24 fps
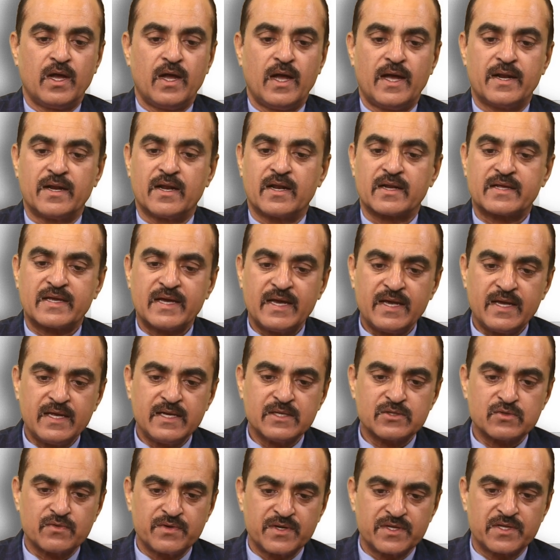
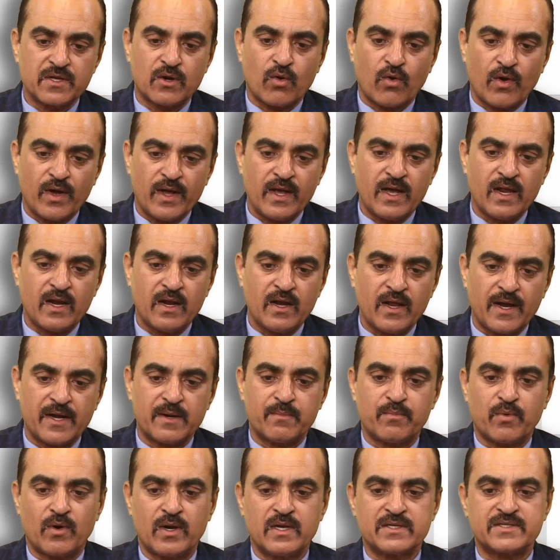alkanes of diesel oil
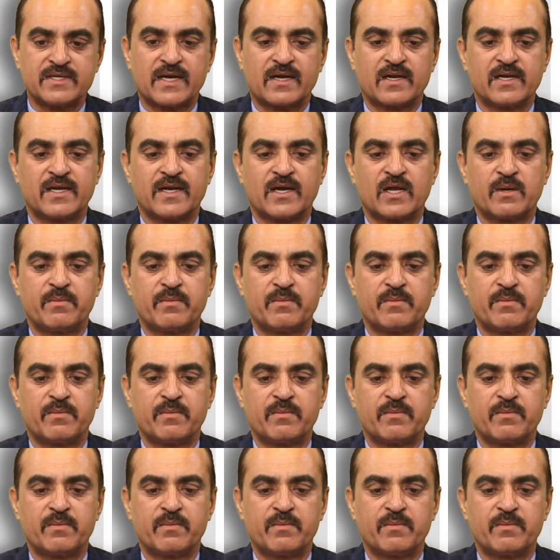and polycyclic